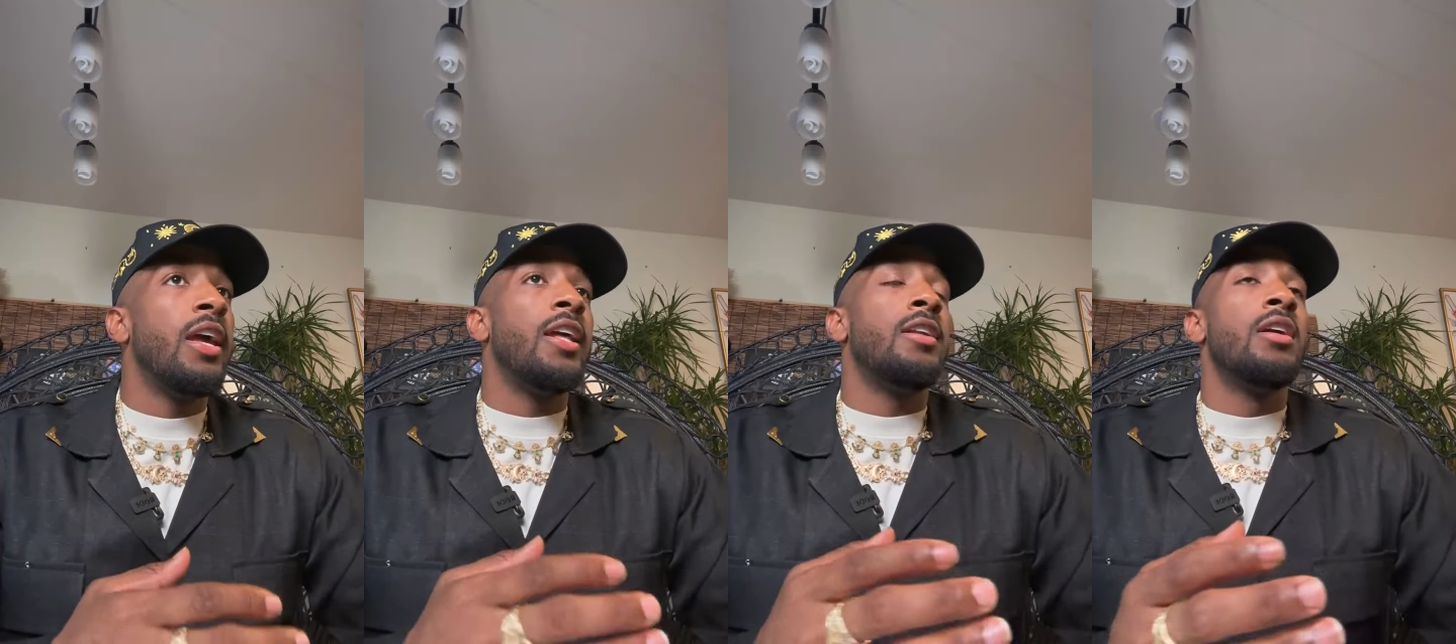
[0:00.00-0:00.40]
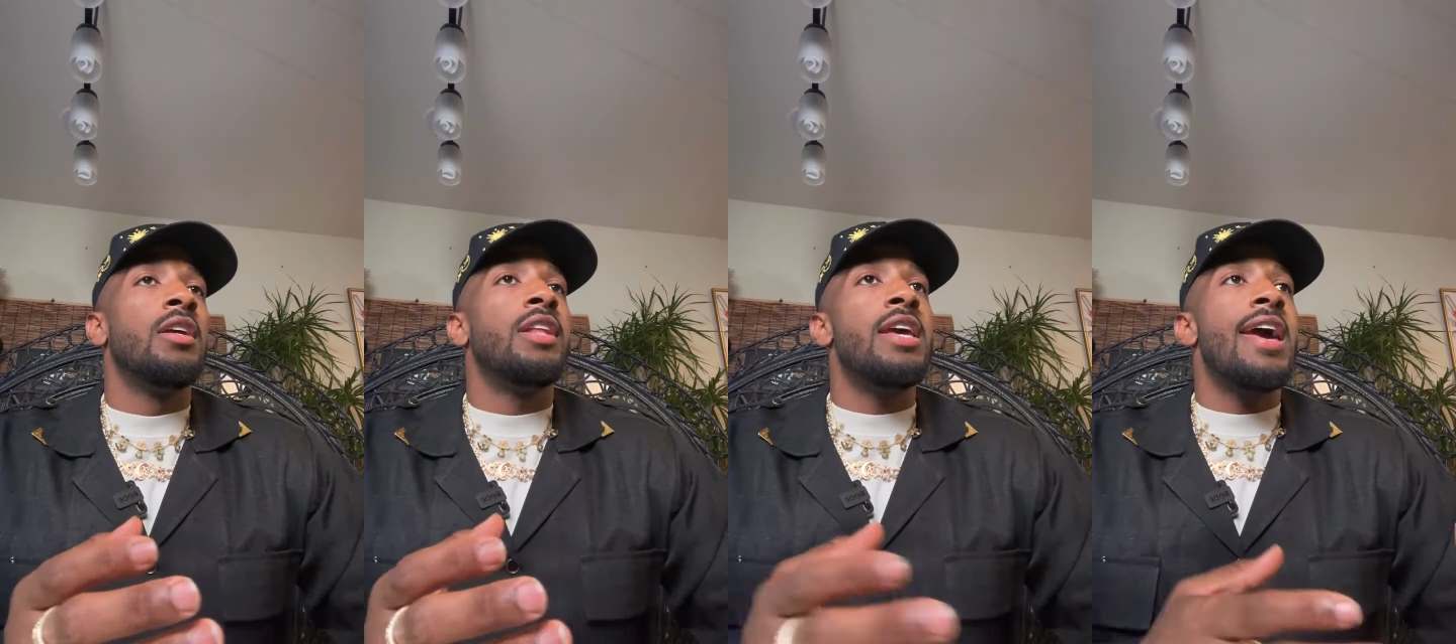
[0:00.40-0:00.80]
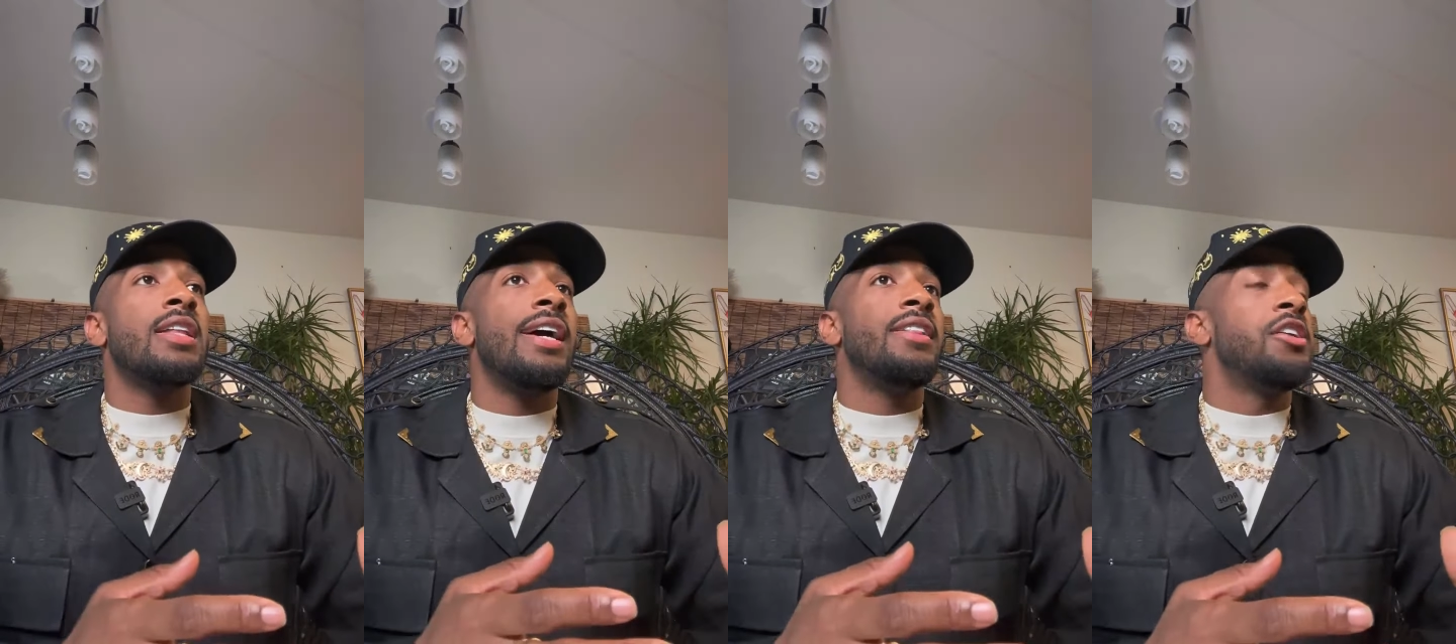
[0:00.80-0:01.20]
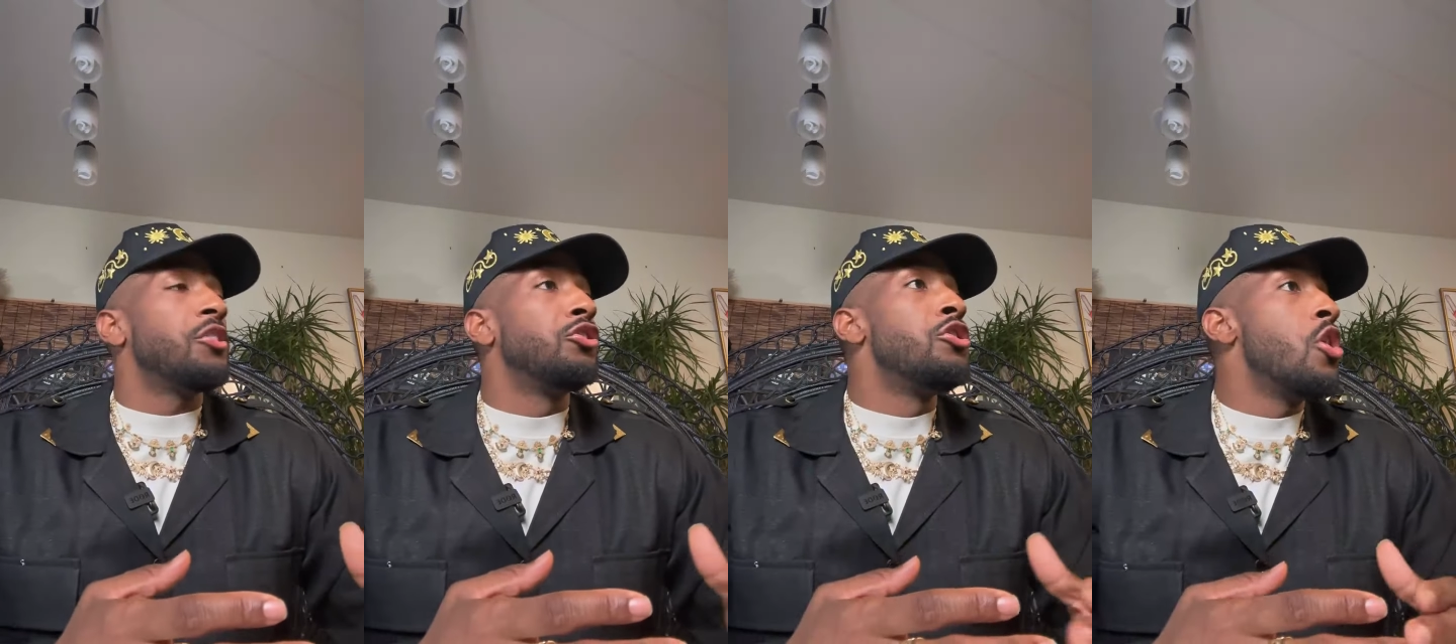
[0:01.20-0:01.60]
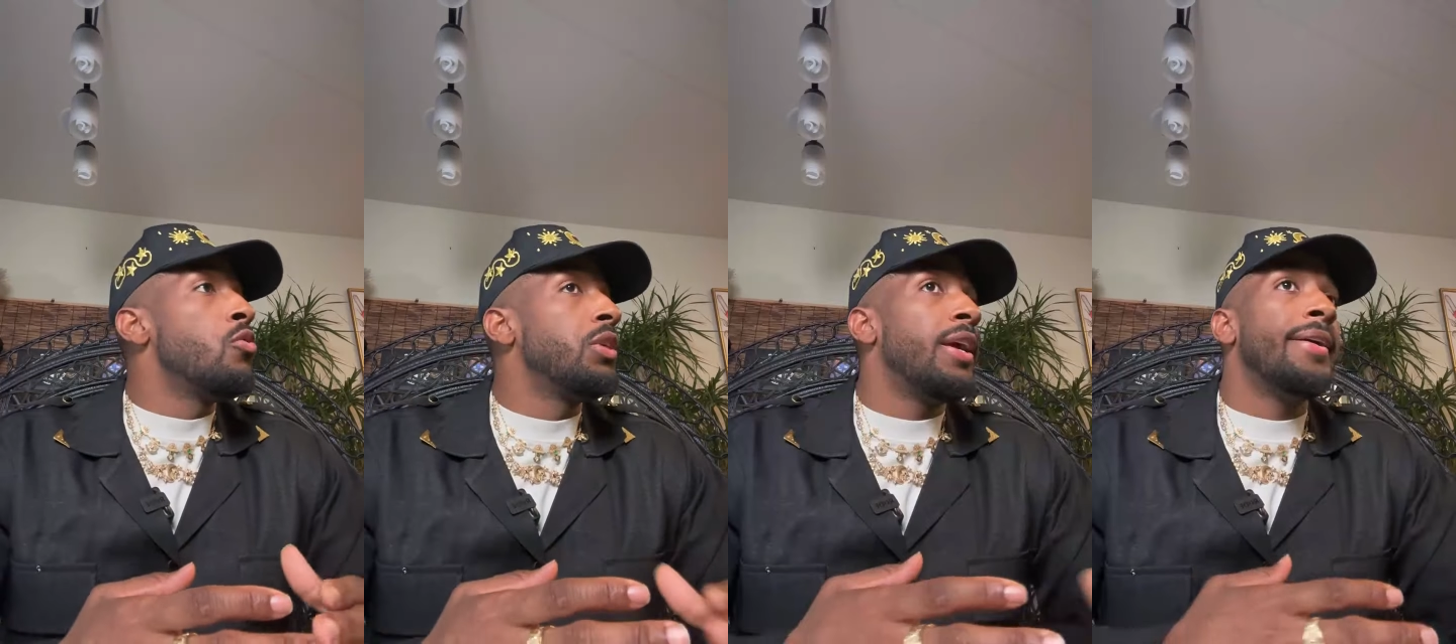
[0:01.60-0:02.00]
And they act like there's
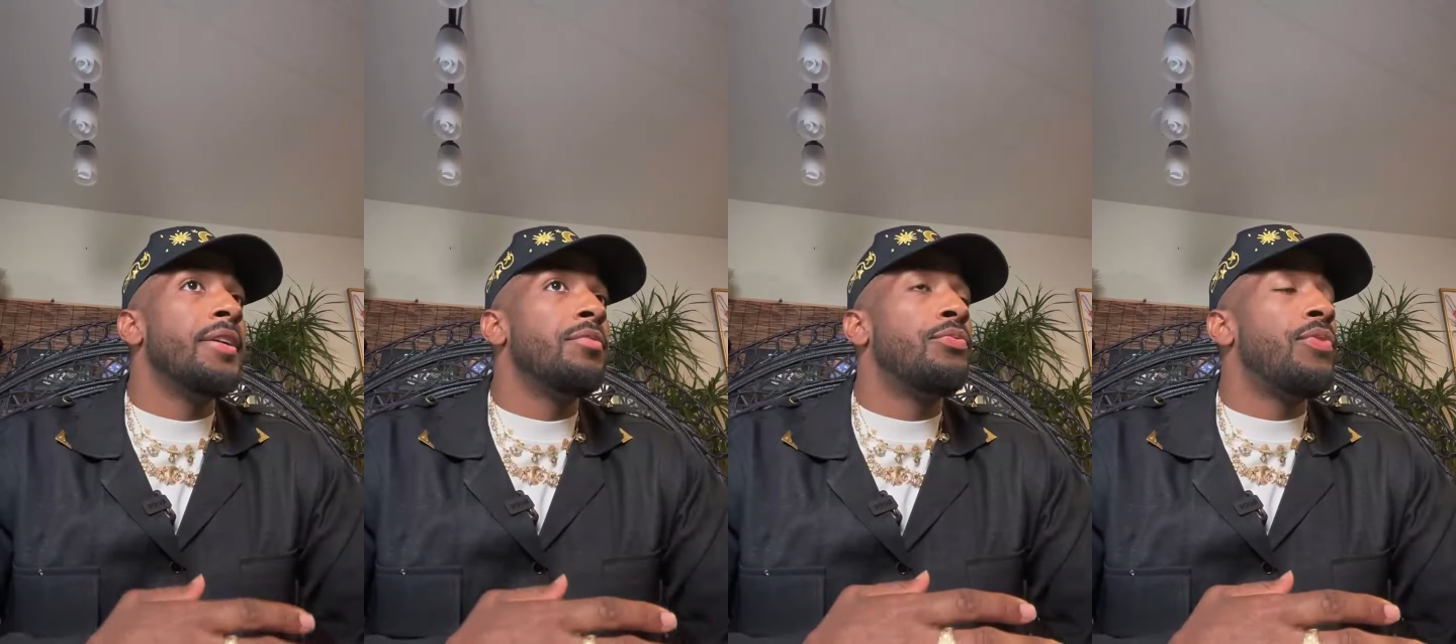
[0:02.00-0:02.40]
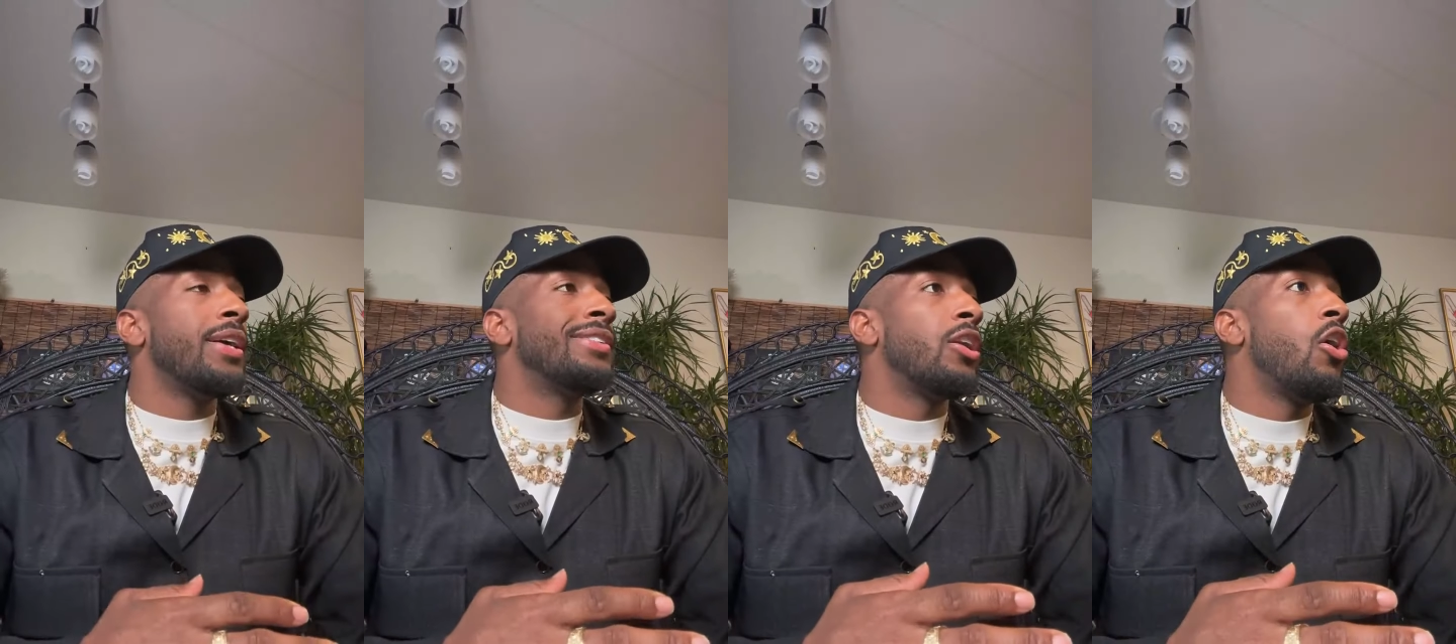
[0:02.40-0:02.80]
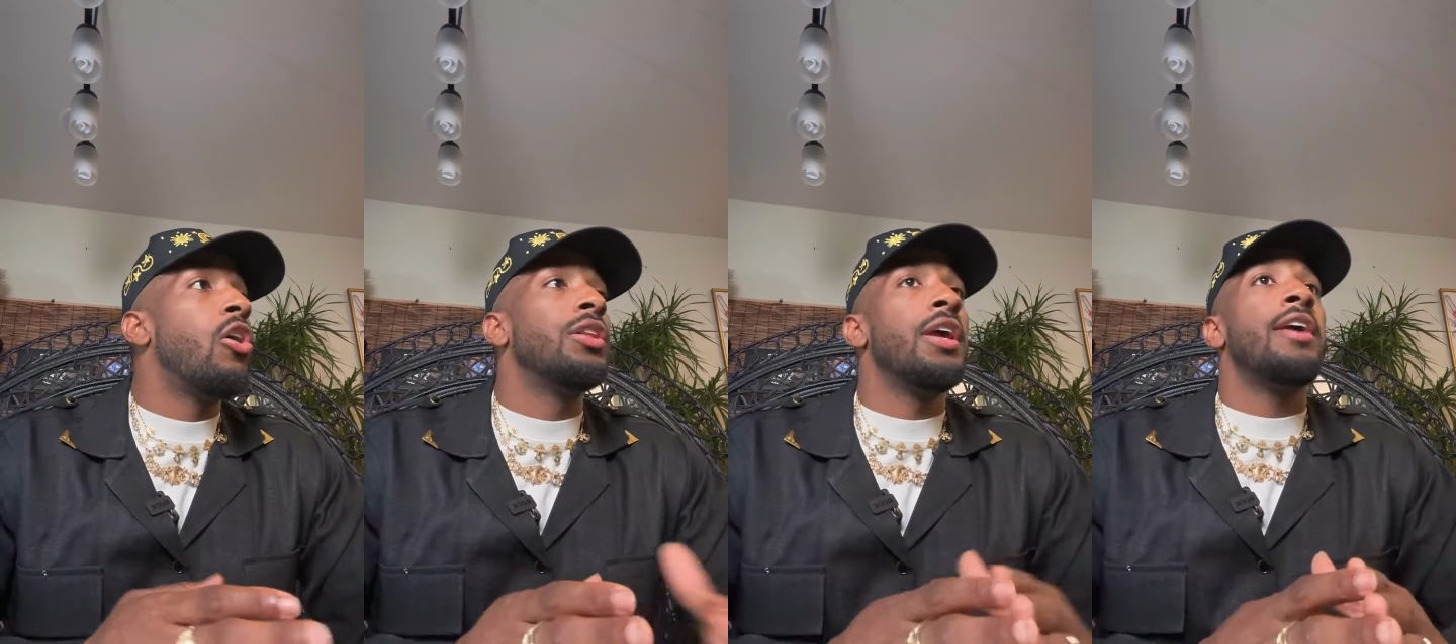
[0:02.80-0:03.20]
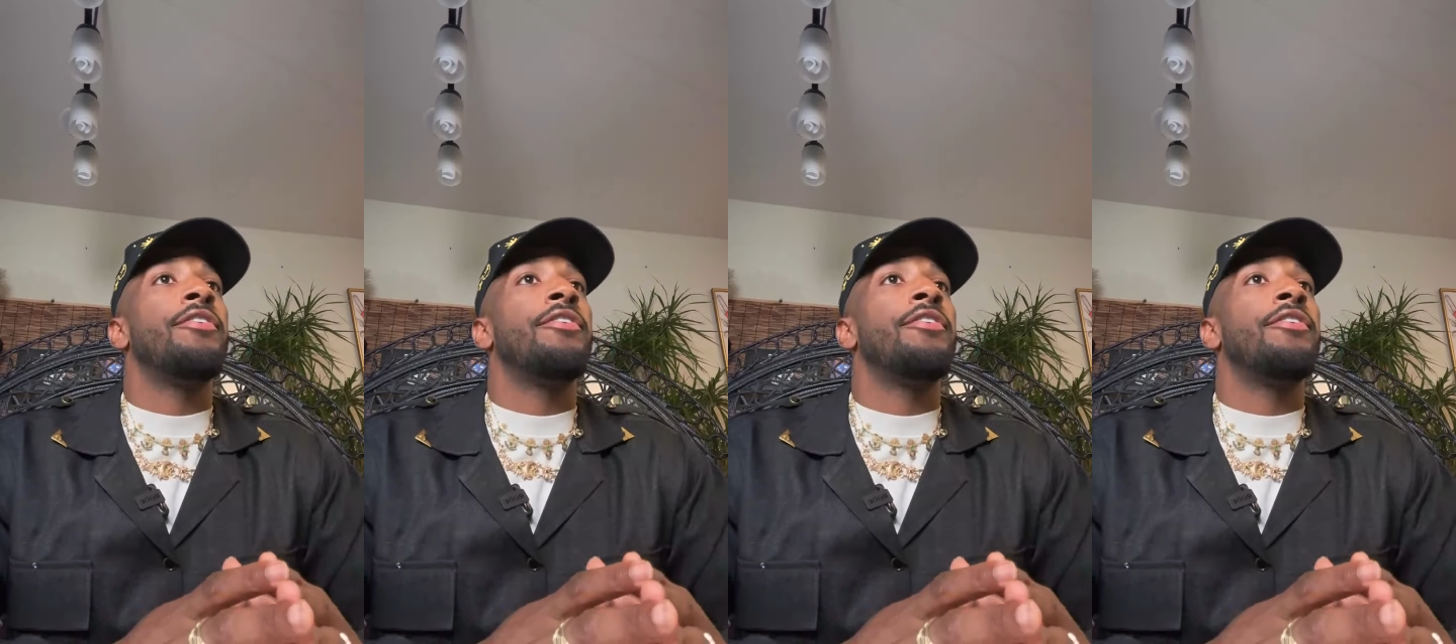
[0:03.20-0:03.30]
no negative effects at all and